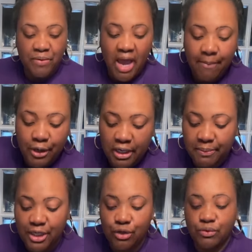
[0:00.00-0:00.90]
I'm going to
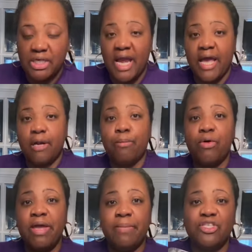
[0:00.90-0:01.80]
be using an edible
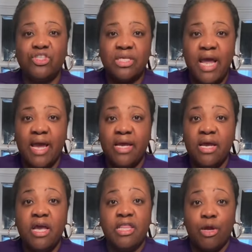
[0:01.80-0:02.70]
image today
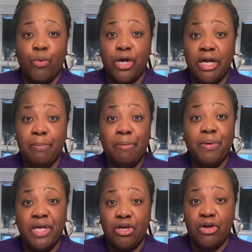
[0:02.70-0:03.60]
that we're going to be
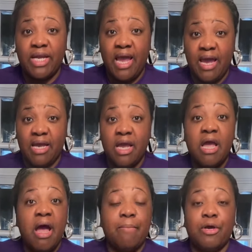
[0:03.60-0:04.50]
putting on the cake.
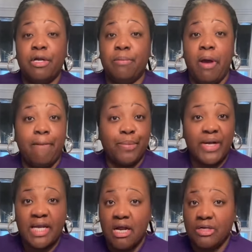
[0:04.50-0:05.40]
I'm
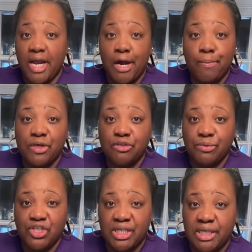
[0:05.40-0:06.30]
breaking out the airbrush
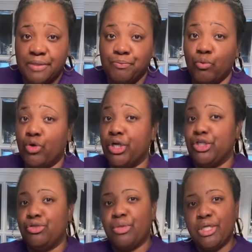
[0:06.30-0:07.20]
machine. We're going to
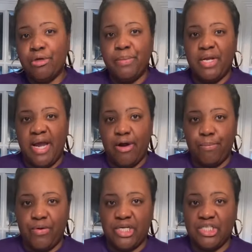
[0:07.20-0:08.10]
do a little bit of
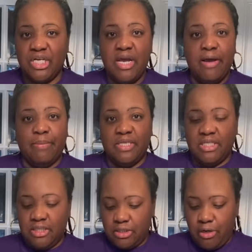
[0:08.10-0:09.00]
airbrush, but
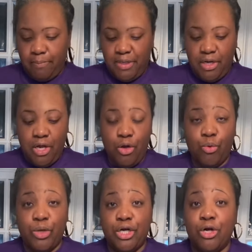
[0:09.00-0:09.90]
this is going to be
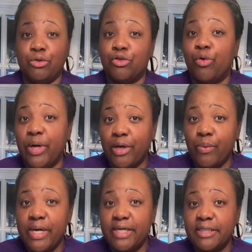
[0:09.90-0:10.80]
one of those quick
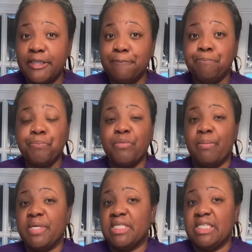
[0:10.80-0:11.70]
ones
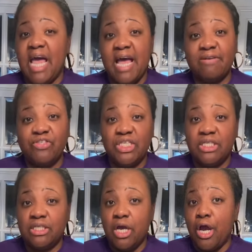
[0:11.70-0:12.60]
because half
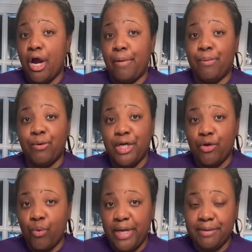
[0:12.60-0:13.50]
sheets are pretty
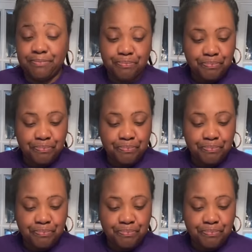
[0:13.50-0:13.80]
quick.